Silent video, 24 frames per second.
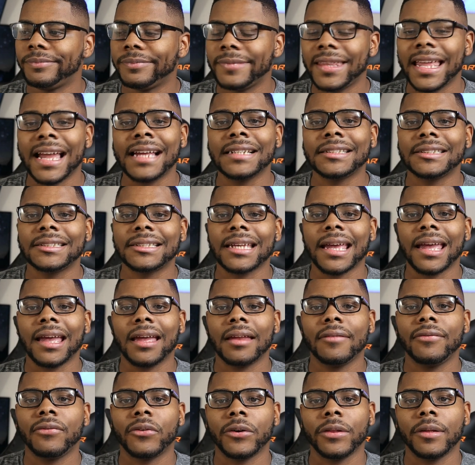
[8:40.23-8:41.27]
That's
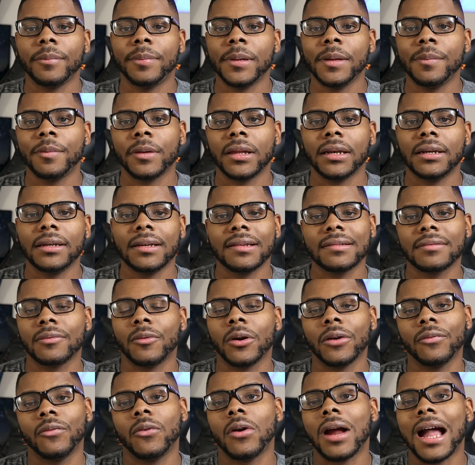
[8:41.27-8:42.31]
sad for the people that it
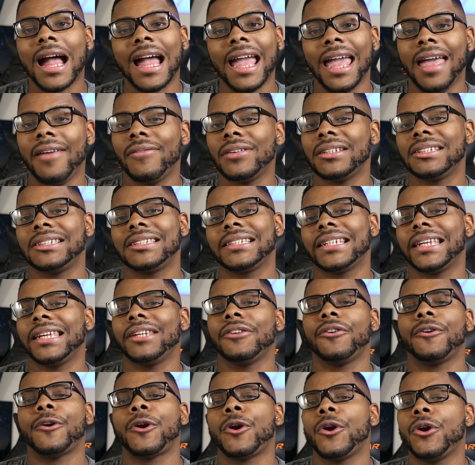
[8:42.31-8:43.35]
doesn't work for. I haven't
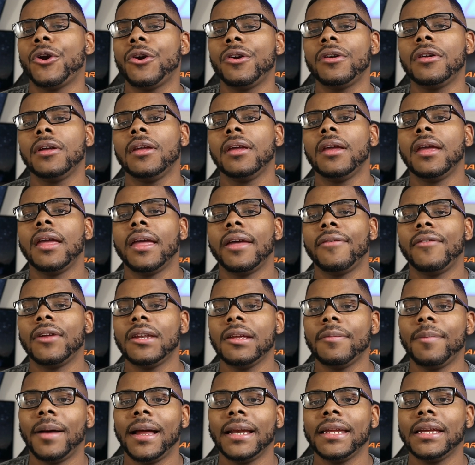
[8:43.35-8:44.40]
seen or heard of
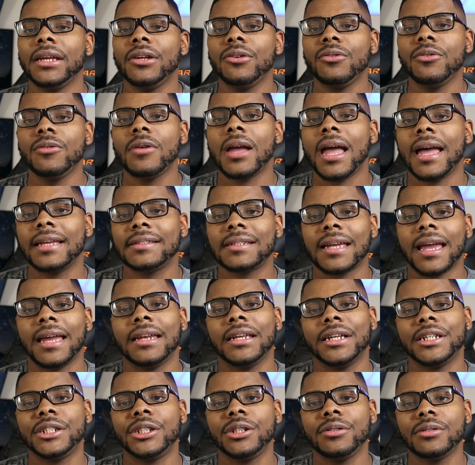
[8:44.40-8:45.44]
anybody who has
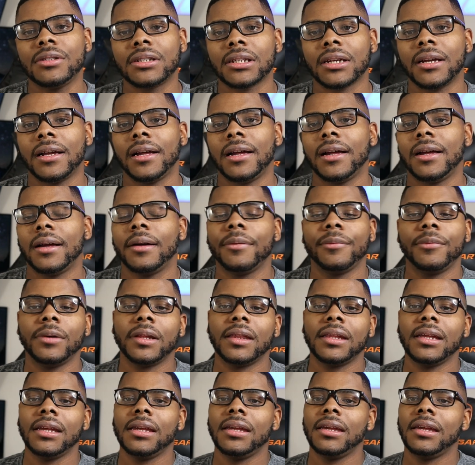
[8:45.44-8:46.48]
had issues
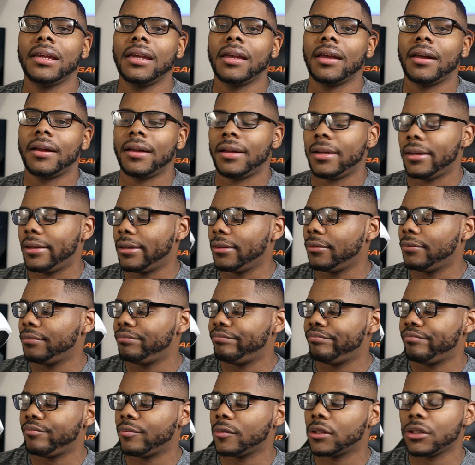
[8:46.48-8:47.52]
with the
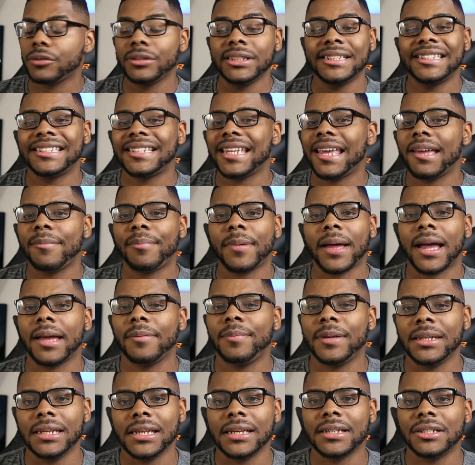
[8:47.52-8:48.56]
3-step
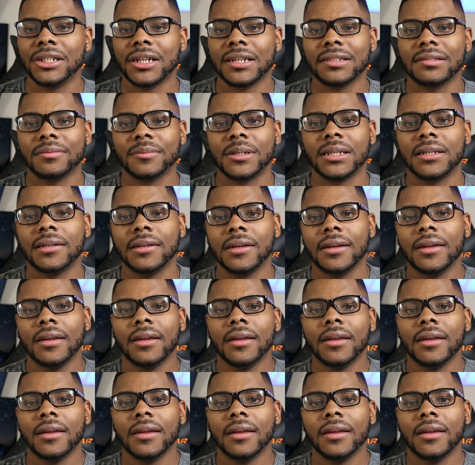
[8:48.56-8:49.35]
IPD adjustment.